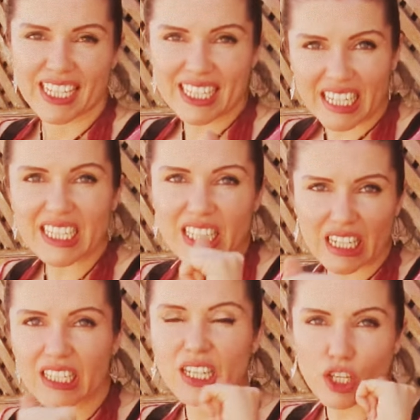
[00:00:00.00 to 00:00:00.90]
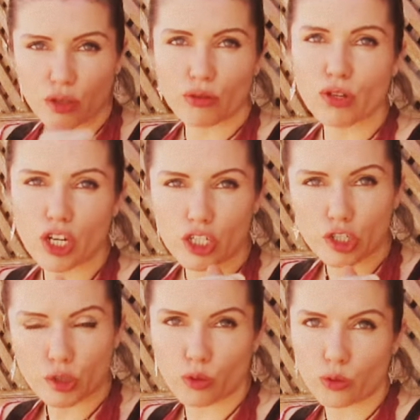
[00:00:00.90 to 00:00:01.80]
This is your
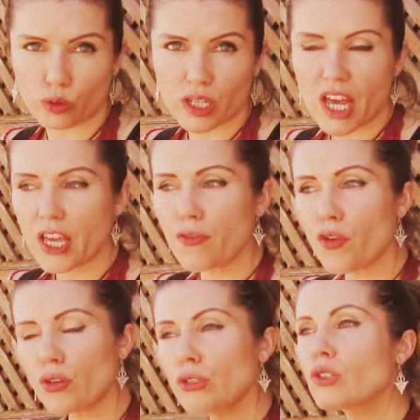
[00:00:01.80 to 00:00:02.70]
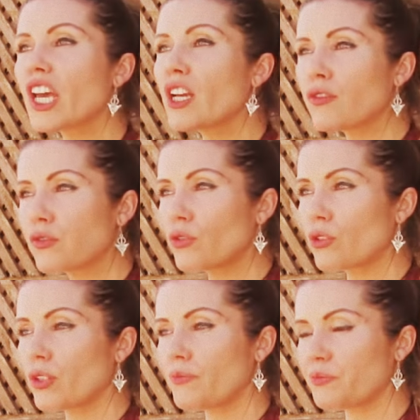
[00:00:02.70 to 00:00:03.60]
school. If you're looking
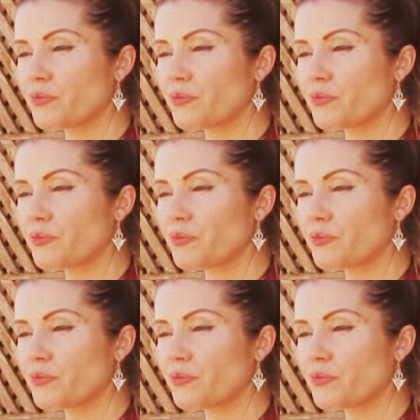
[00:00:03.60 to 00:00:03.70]
for